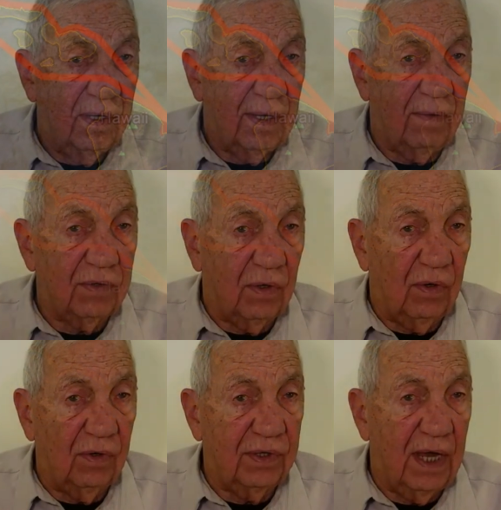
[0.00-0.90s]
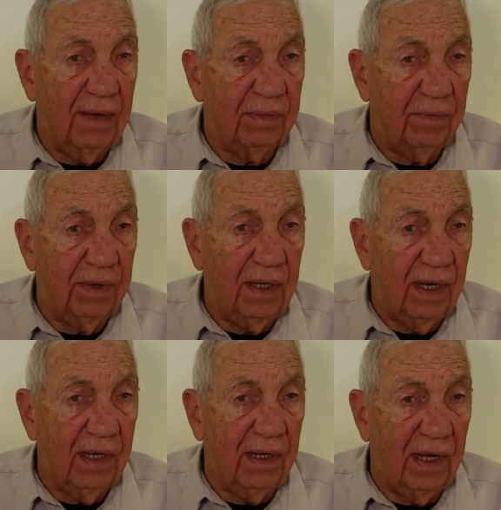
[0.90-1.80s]
That was a long time to be
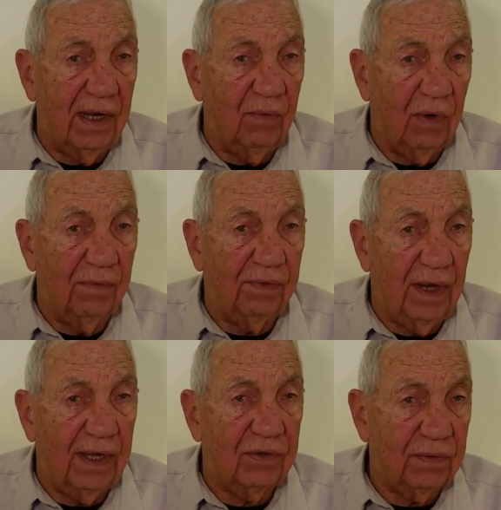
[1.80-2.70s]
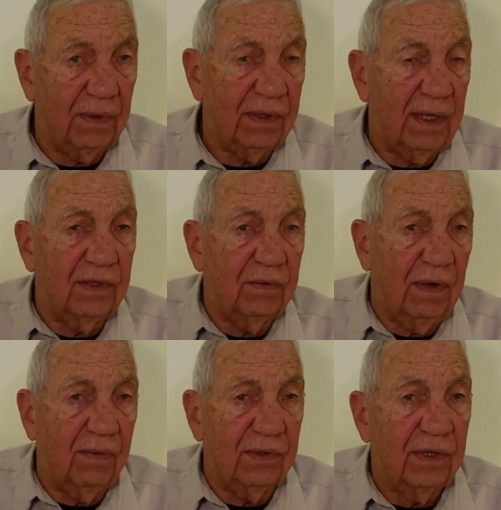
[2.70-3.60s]
in any one place, but that's the way
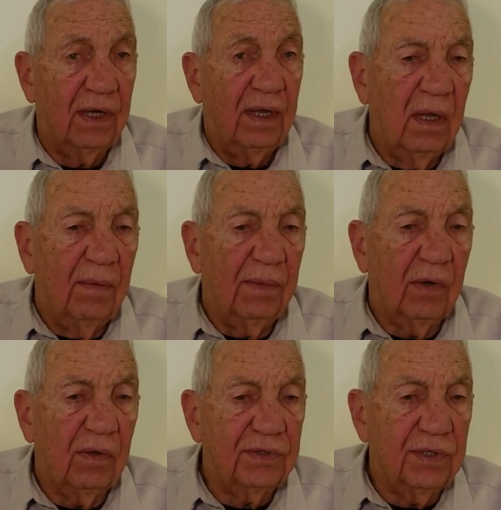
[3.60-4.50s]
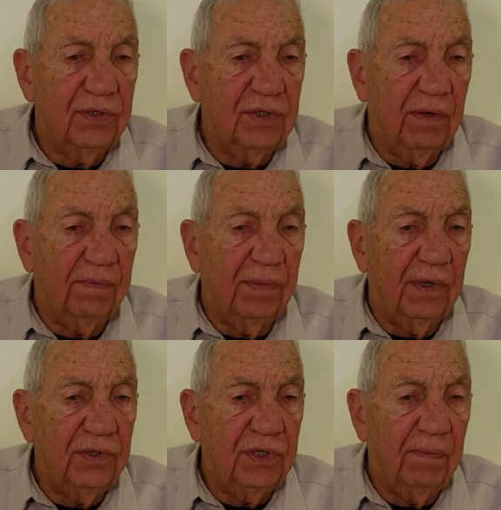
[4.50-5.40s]
it was because this ship
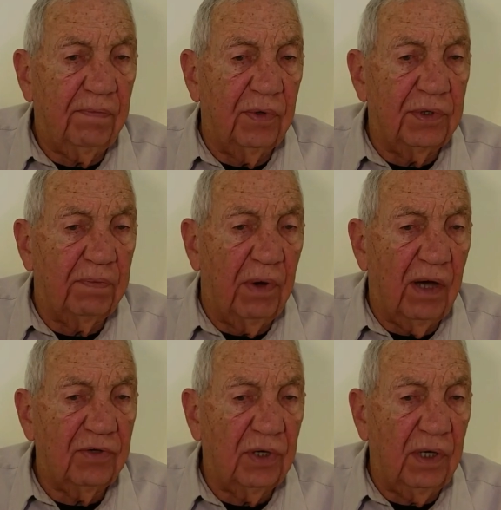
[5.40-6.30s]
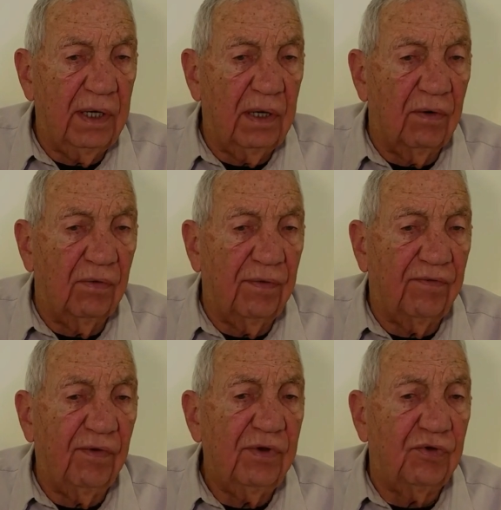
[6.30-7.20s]
this ship was partially a
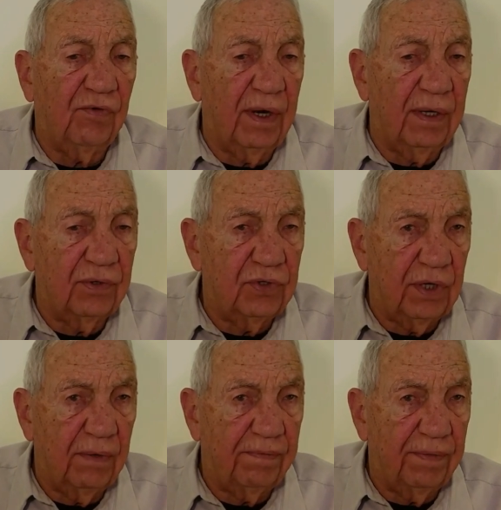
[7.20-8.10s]
refrigerated ship.